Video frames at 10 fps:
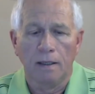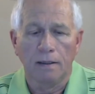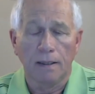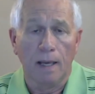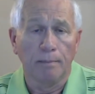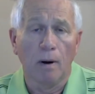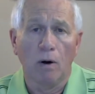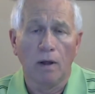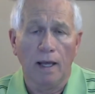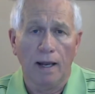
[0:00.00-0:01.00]
And
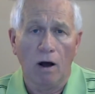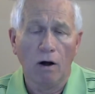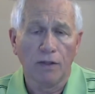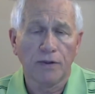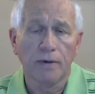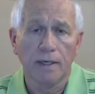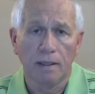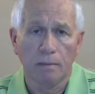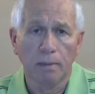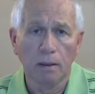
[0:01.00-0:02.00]
all three,
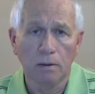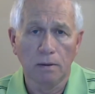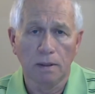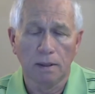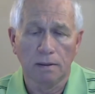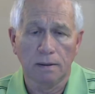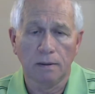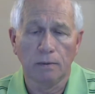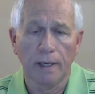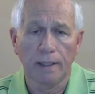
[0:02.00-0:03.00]
the blue, the
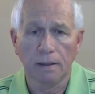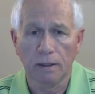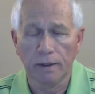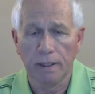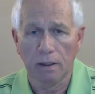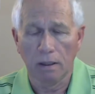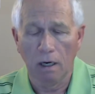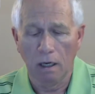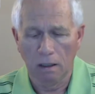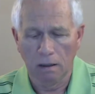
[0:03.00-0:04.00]
red, and the green, are
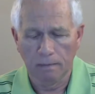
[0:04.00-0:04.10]
all